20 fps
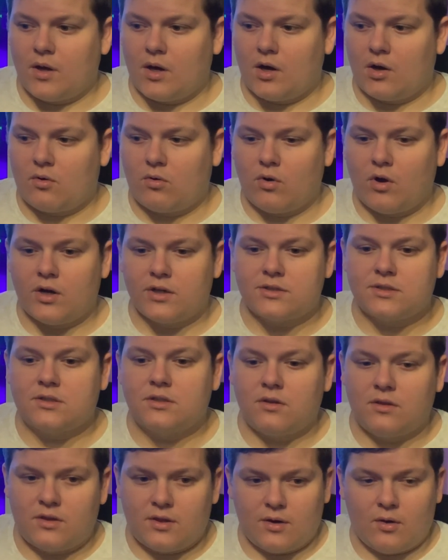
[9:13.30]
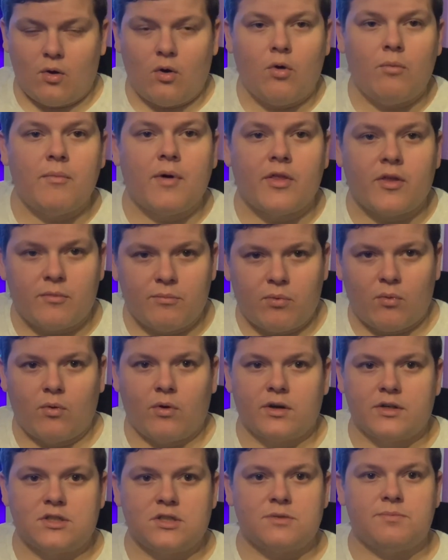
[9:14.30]
across the whole
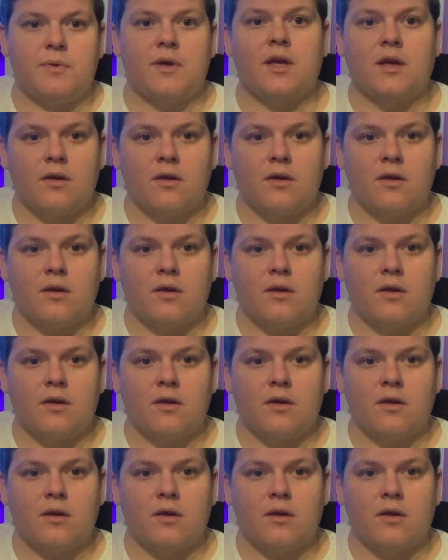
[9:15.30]
motherboard, just